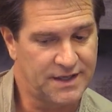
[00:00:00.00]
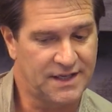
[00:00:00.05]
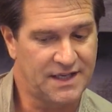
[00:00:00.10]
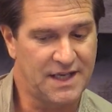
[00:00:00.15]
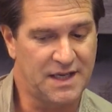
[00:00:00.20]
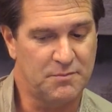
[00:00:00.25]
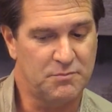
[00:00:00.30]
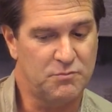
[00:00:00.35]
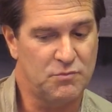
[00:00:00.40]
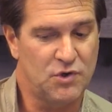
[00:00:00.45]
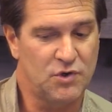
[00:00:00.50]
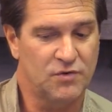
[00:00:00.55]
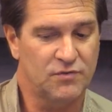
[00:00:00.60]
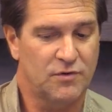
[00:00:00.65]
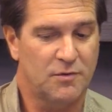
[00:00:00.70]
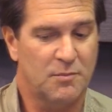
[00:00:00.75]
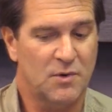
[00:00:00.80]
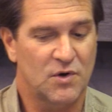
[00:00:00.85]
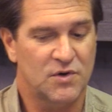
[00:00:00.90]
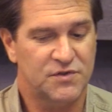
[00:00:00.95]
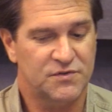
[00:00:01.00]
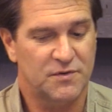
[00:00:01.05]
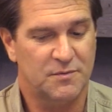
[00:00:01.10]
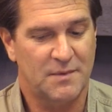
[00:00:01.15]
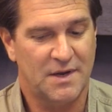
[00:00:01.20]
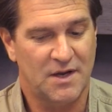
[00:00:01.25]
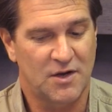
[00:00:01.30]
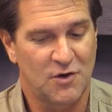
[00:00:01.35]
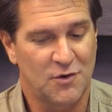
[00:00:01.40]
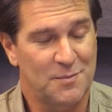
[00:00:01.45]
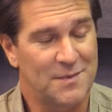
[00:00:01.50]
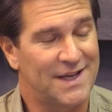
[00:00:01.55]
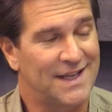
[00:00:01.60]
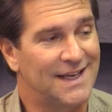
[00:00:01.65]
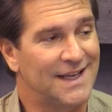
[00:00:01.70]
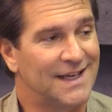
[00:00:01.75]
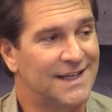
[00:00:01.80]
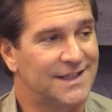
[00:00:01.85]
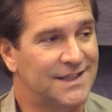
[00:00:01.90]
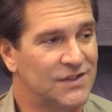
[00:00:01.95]
They keep beautiful birds from my home
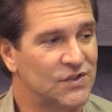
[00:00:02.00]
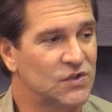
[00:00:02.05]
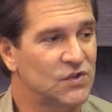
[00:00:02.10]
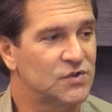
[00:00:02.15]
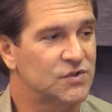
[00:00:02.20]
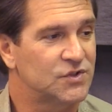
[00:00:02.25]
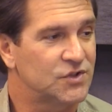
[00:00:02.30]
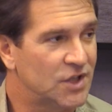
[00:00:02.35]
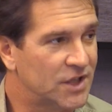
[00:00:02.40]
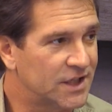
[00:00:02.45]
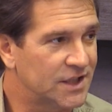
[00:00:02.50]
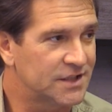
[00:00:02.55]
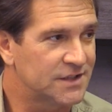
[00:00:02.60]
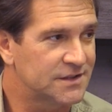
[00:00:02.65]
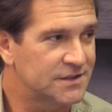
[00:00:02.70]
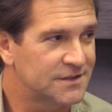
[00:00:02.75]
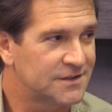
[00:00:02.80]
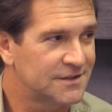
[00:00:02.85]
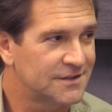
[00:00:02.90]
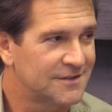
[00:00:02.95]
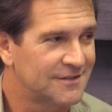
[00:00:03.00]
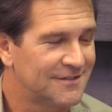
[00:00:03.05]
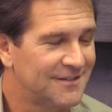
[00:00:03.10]
and they kill chickens.